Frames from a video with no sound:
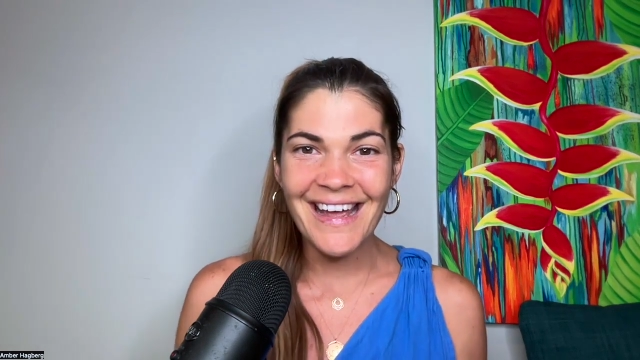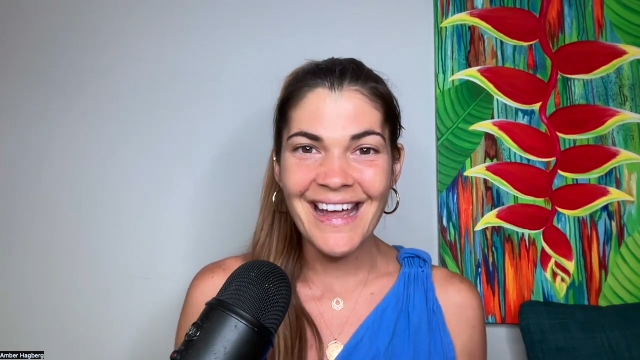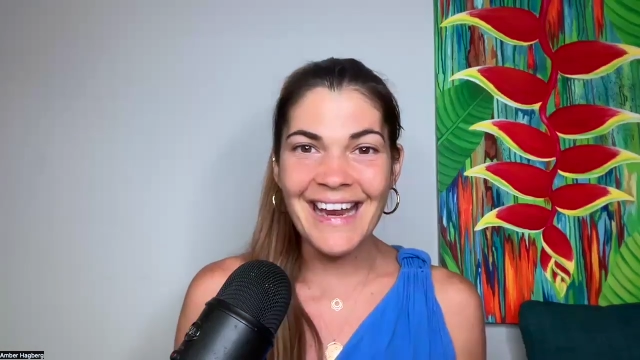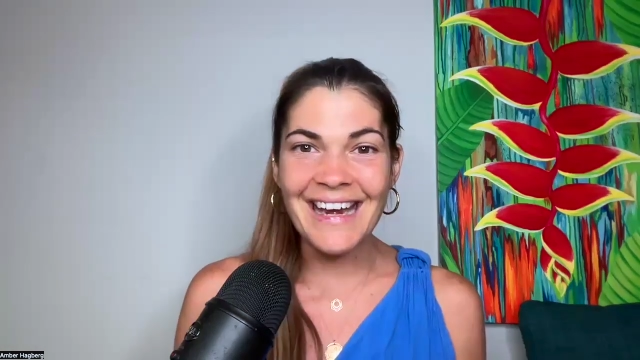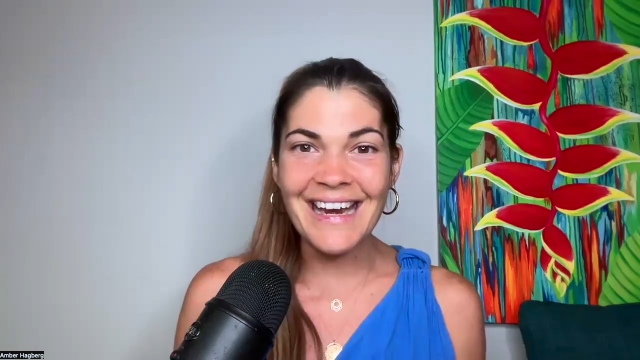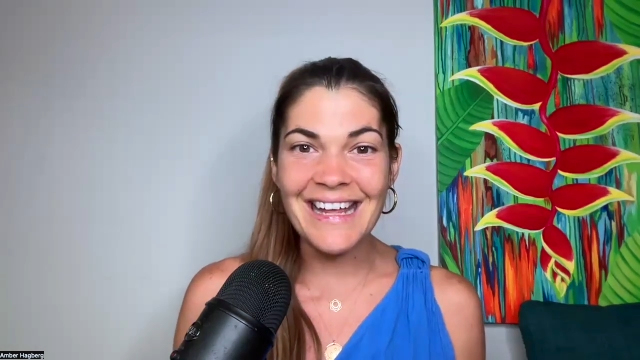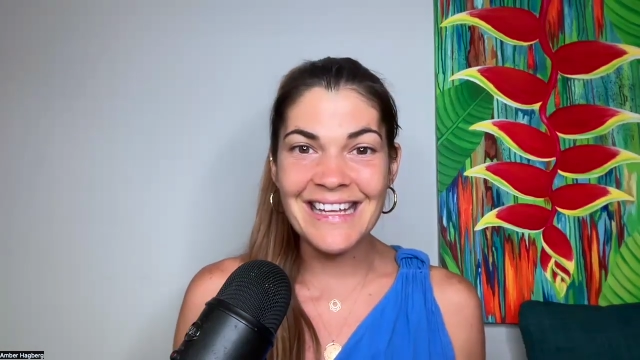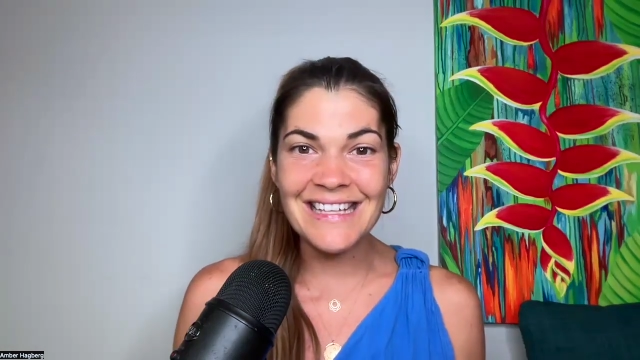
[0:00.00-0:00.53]

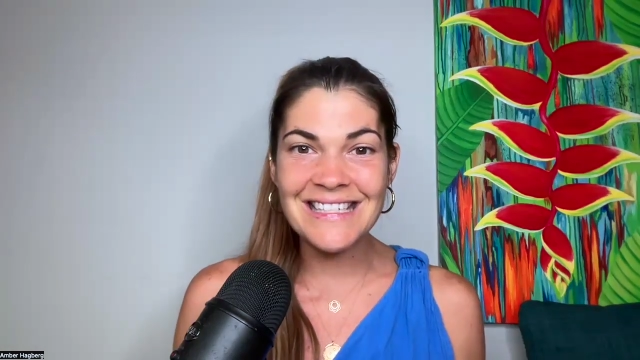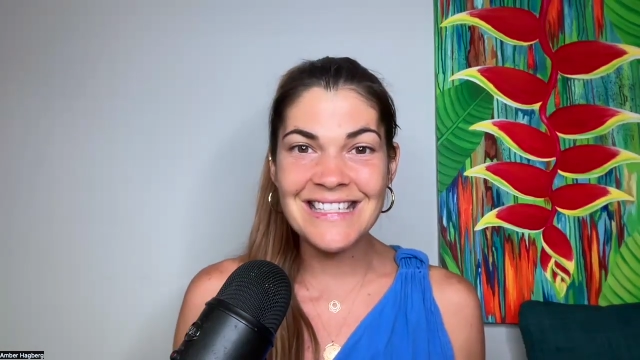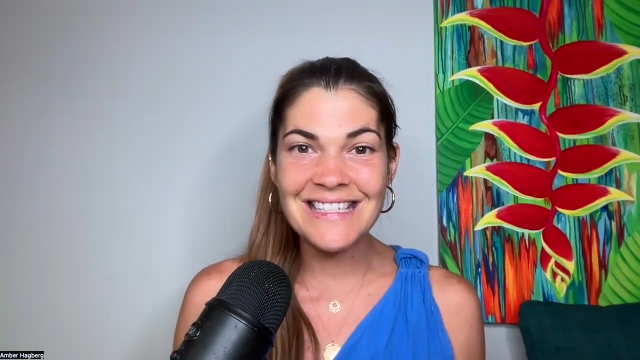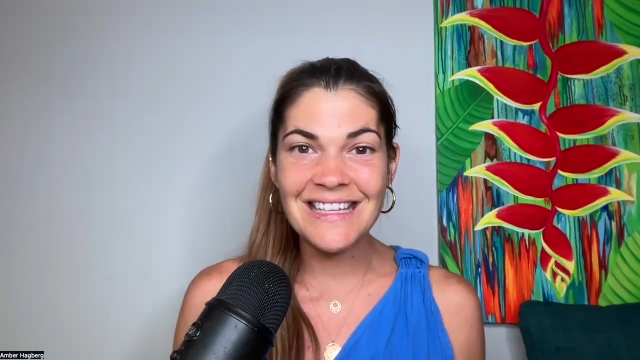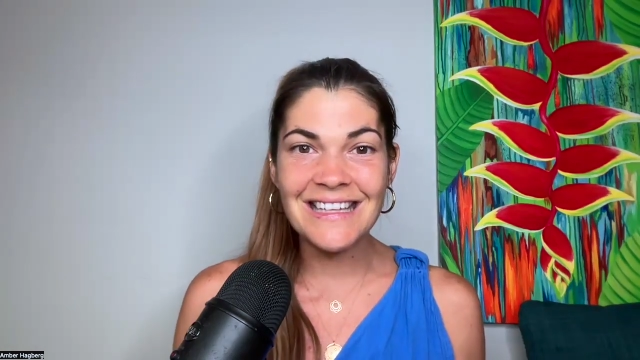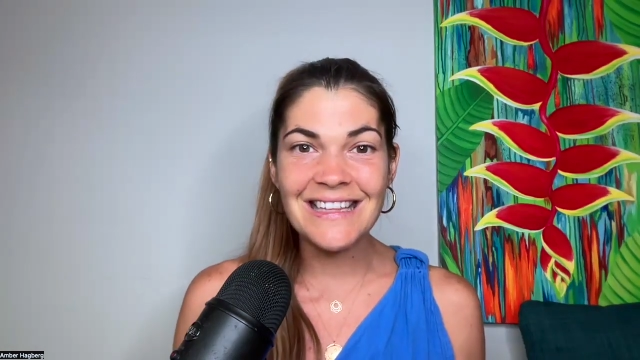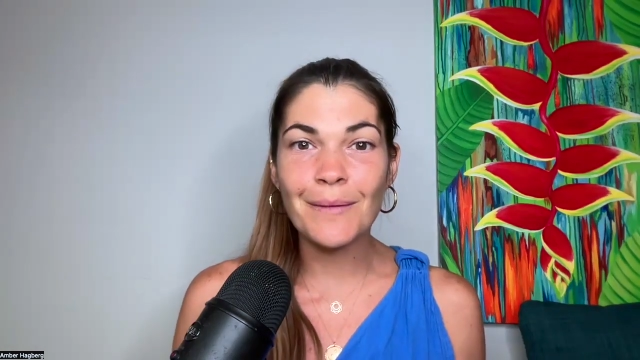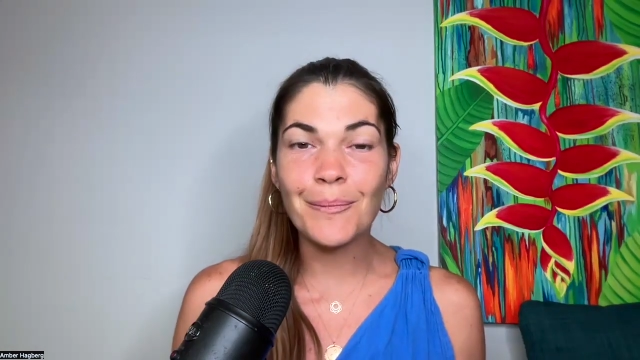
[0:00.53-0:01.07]
And it's
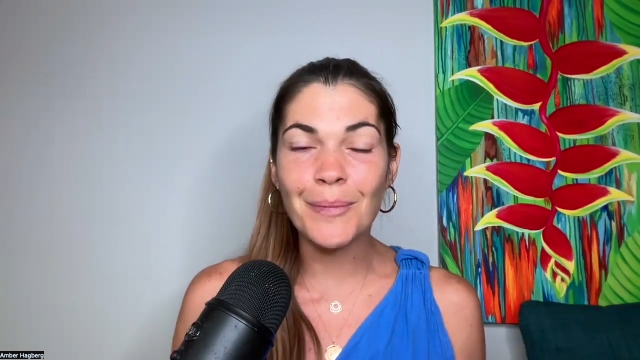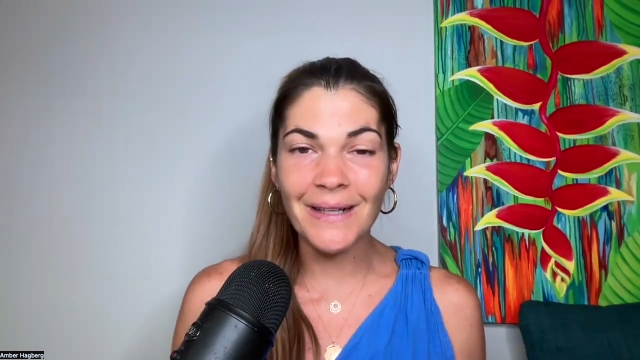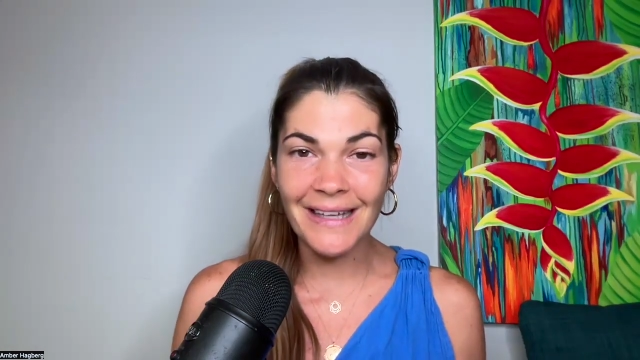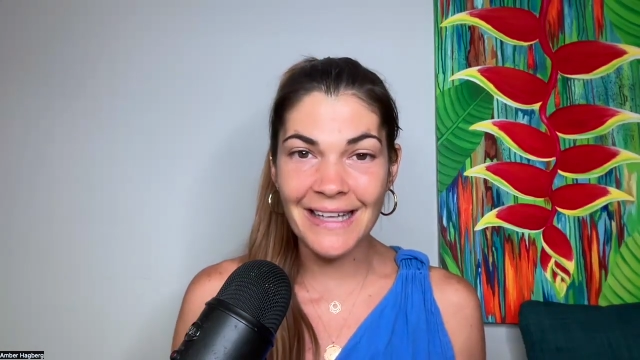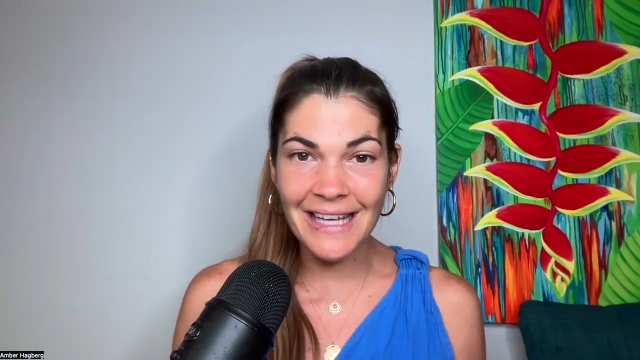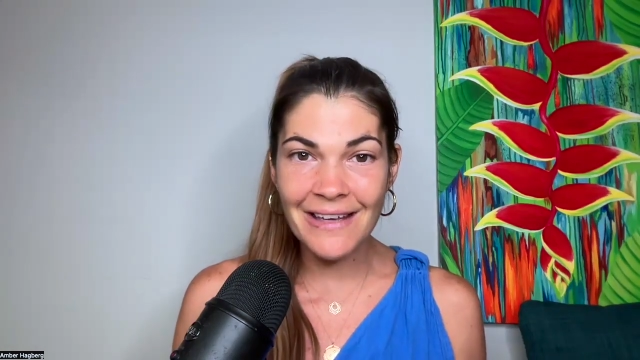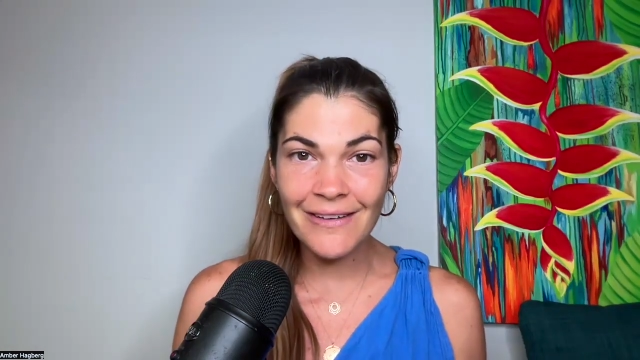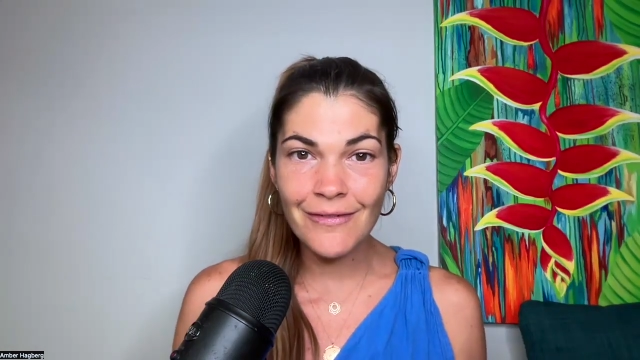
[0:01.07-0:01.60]
the
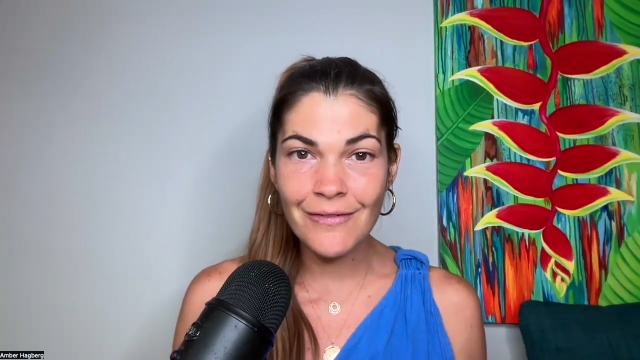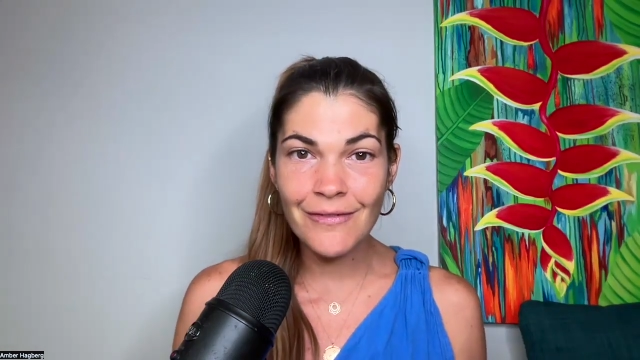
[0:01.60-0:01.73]
belief,